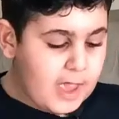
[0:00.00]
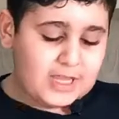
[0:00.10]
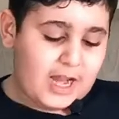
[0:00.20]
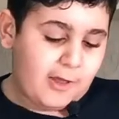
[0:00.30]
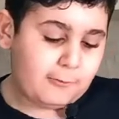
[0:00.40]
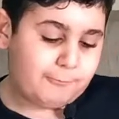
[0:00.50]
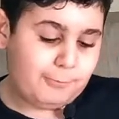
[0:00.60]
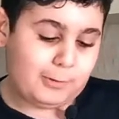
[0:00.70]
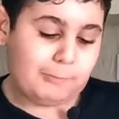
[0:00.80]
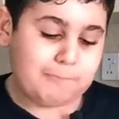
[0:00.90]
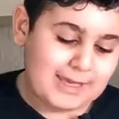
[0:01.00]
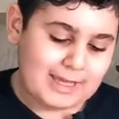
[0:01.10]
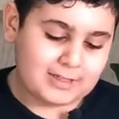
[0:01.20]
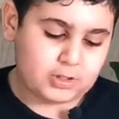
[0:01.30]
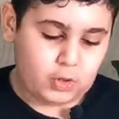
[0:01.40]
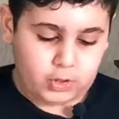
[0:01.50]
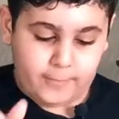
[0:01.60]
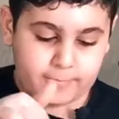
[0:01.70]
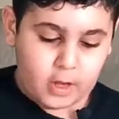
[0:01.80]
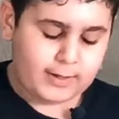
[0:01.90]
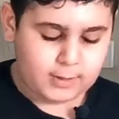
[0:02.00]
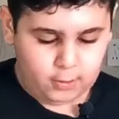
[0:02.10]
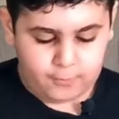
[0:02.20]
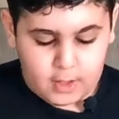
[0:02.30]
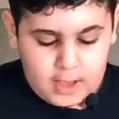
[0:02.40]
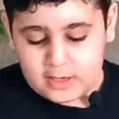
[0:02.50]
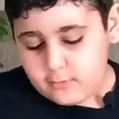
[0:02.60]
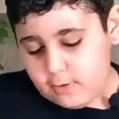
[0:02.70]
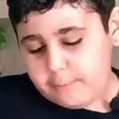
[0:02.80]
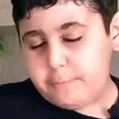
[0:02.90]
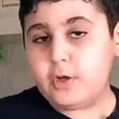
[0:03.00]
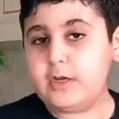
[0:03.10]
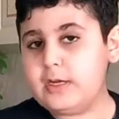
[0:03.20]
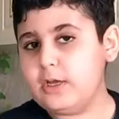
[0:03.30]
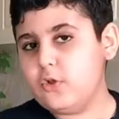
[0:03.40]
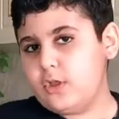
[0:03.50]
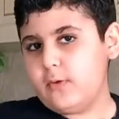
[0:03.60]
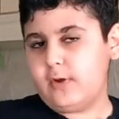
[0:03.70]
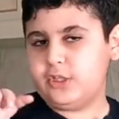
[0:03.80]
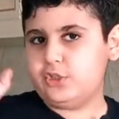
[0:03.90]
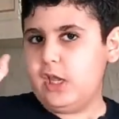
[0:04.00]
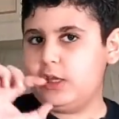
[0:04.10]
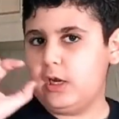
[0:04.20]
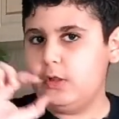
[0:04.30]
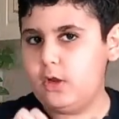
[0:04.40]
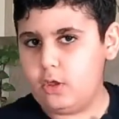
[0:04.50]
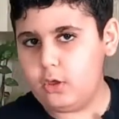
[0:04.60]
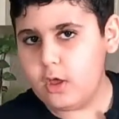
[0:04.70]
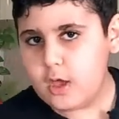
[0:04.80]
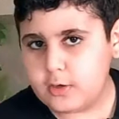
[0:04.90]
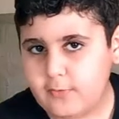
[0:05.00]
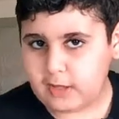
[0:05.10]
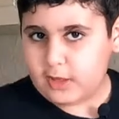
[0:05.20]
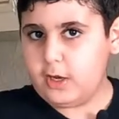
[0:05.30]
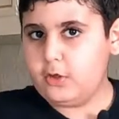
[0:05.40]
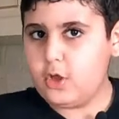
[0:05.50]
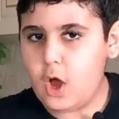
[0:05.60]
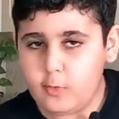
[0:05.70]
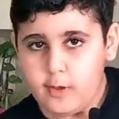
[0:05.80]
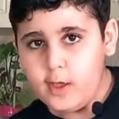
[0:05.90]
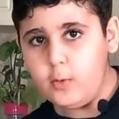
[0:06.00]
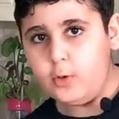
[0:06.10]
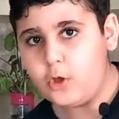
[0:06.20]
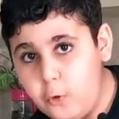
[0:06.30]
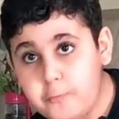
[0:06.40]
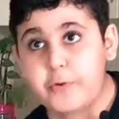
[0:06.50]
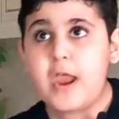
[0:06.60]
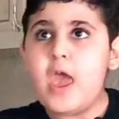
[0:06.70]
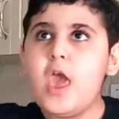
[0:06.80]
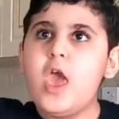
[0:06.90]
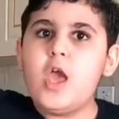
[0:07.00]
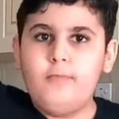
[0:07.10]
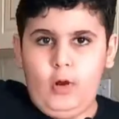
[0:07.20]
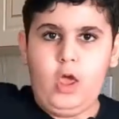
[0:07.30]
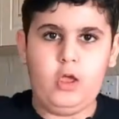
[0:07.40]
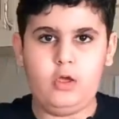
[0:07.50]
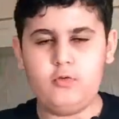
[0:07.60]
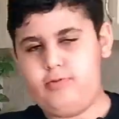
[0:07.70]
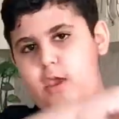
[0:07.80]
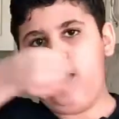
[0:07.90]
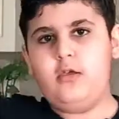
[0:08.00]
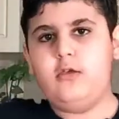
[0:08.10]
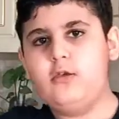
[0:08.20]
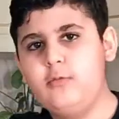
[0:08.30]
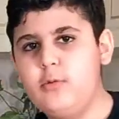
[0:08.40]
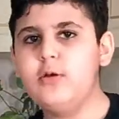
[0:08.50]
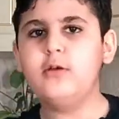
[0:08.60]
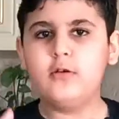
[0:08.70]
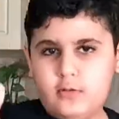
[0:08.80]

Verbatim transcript: And then I have put baking soda right here. And then if I put it here, then if I shake it a little, if I let it go, it will go blam, blam, blam.